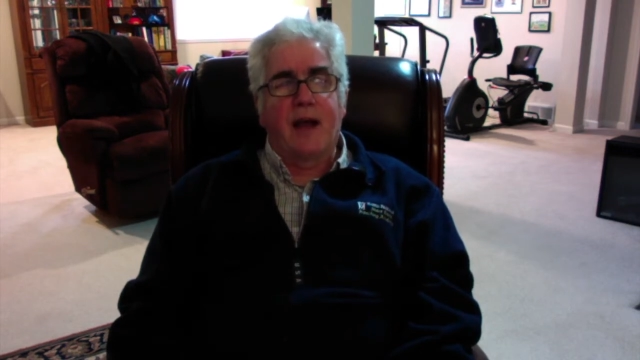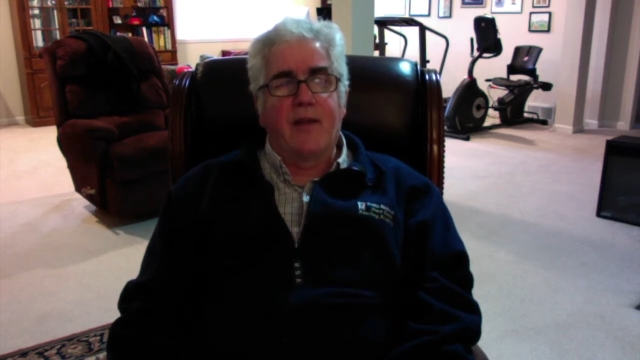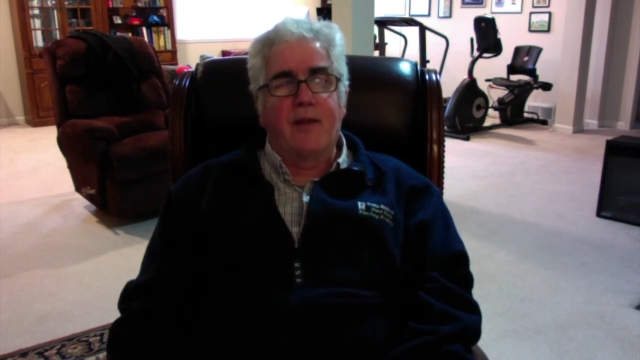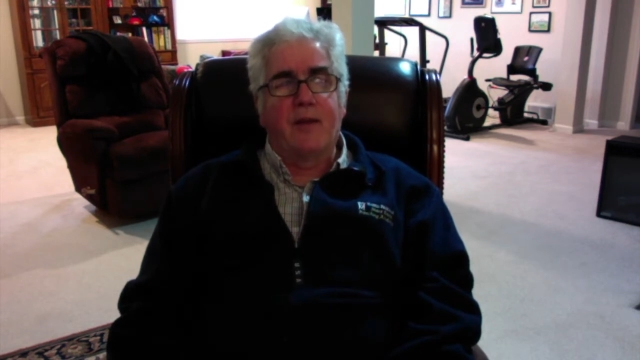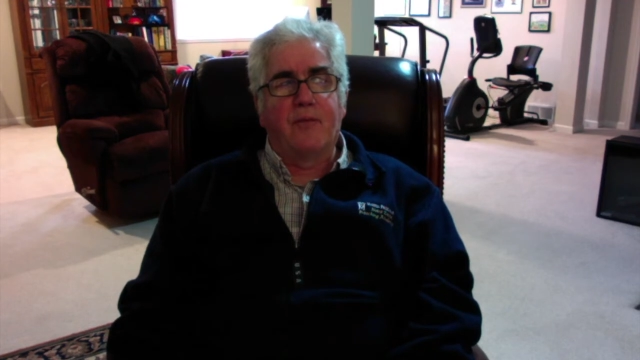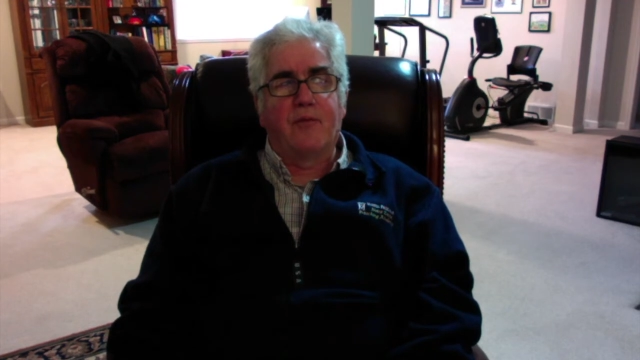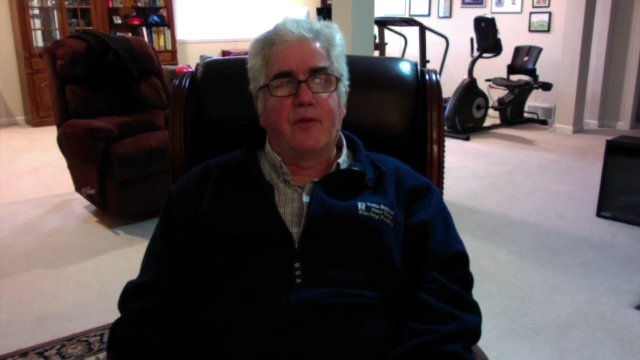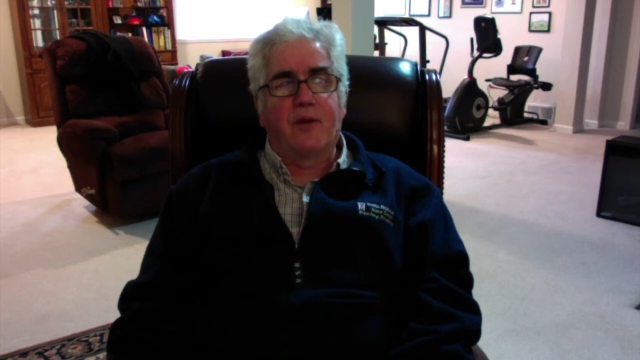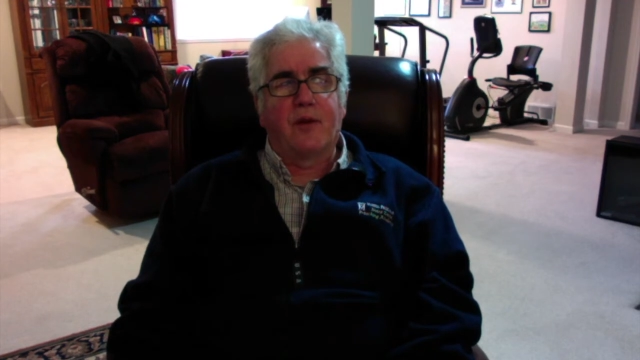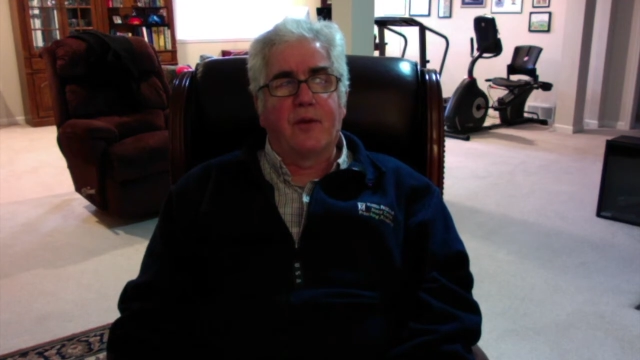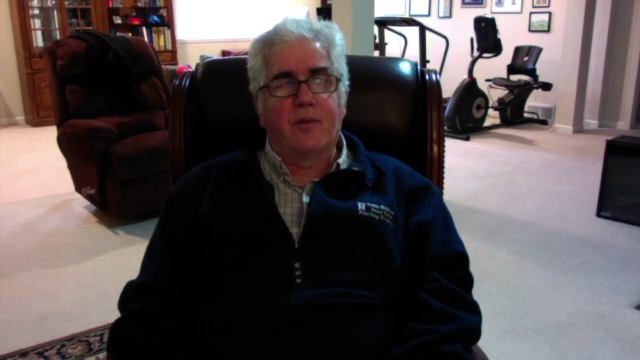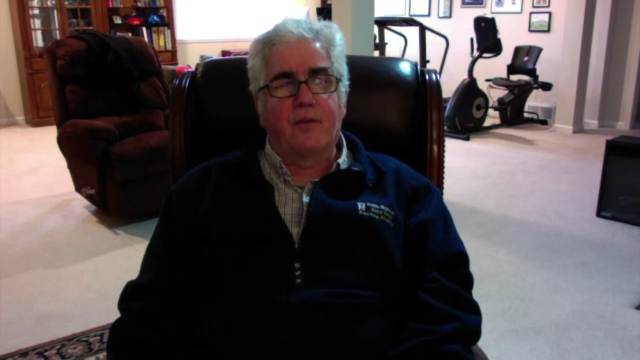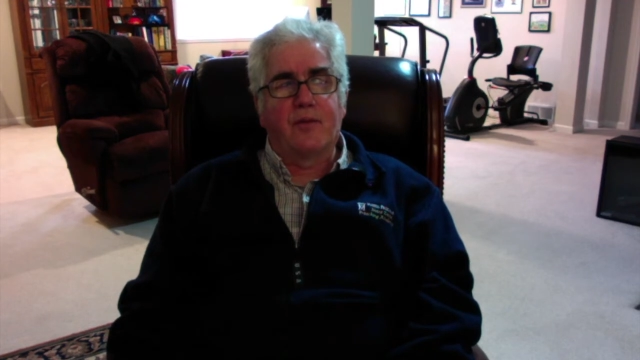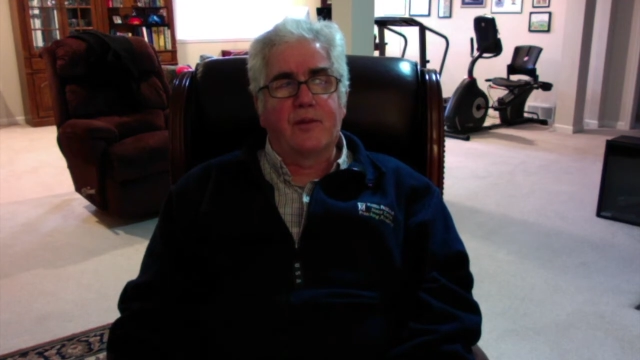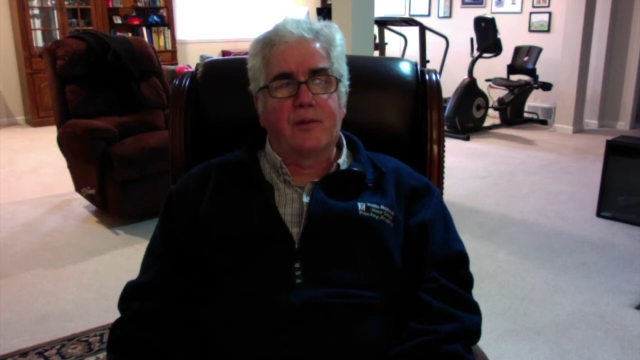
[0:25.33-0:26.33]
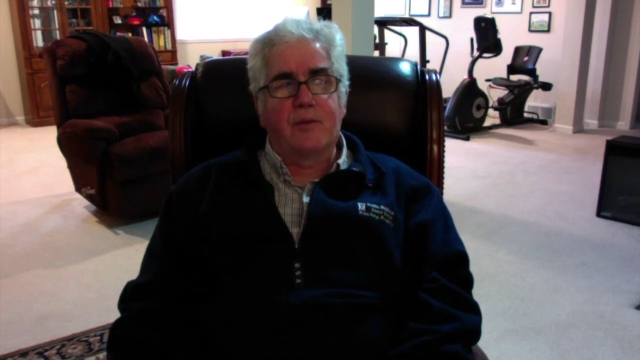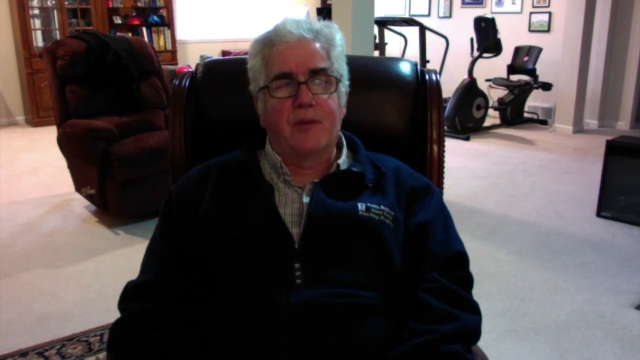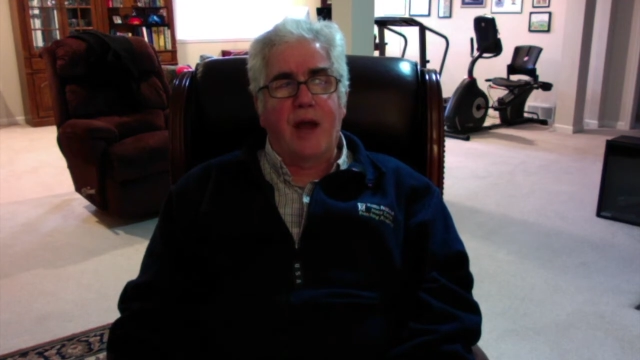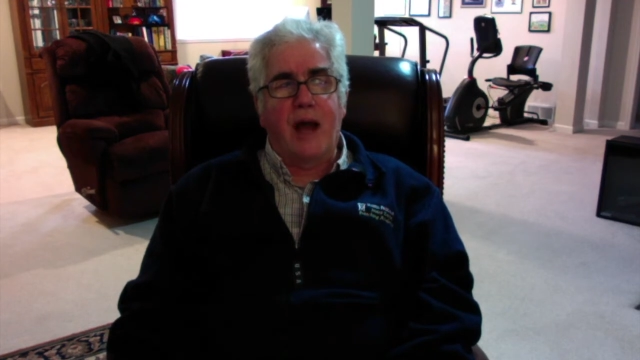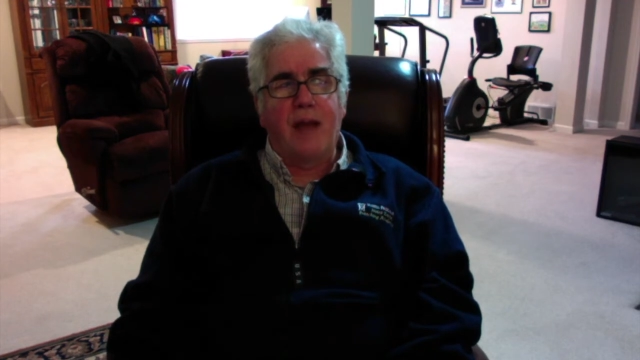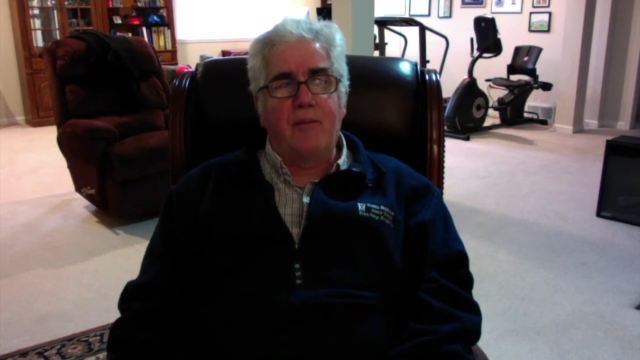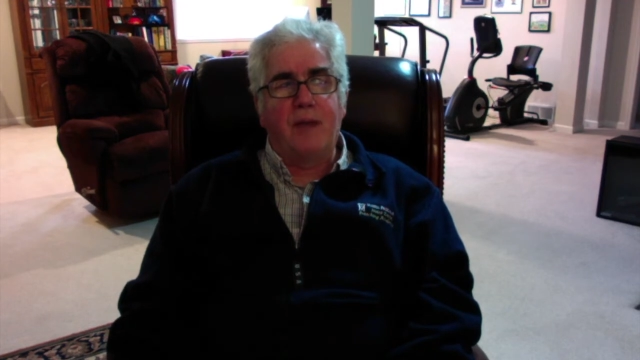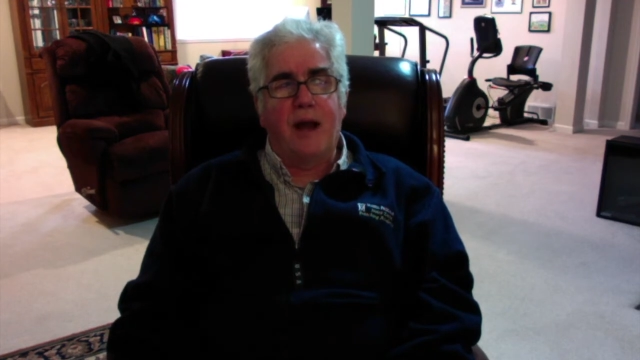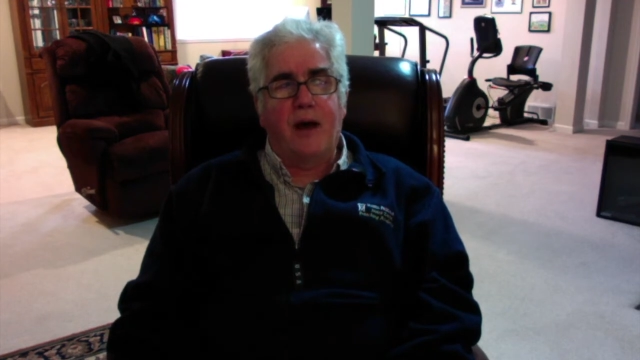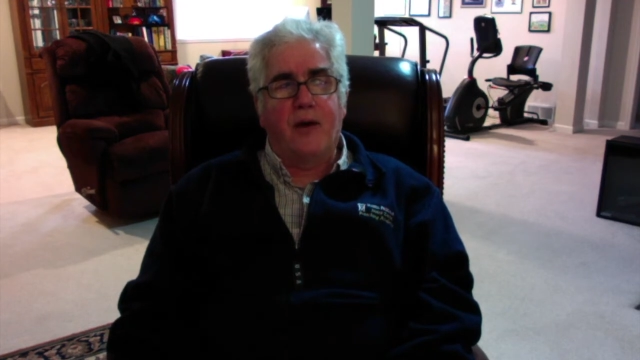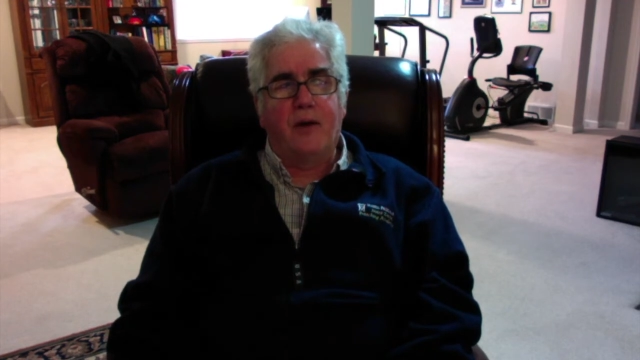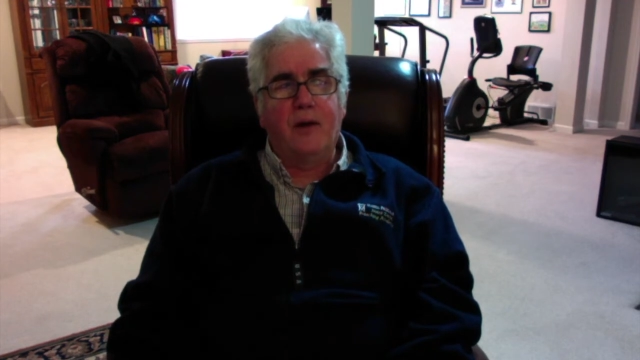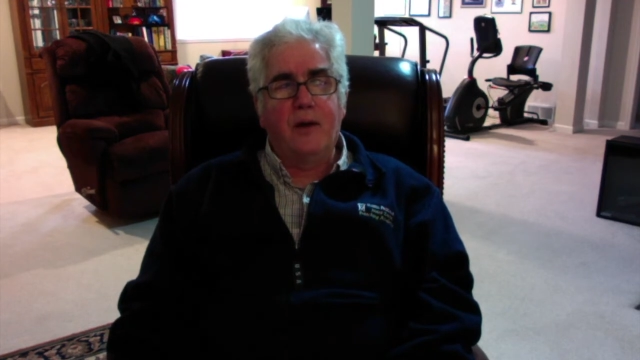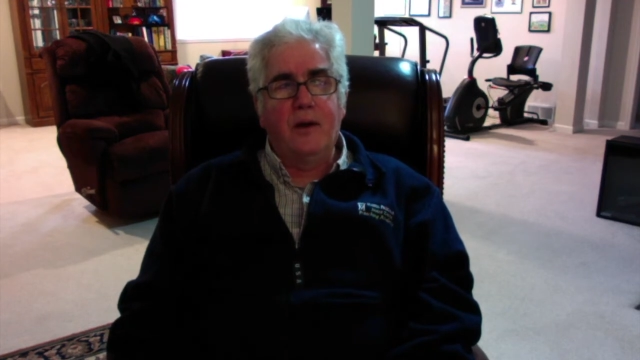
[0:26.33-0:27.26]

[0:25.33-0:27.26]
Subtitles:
them for some time now.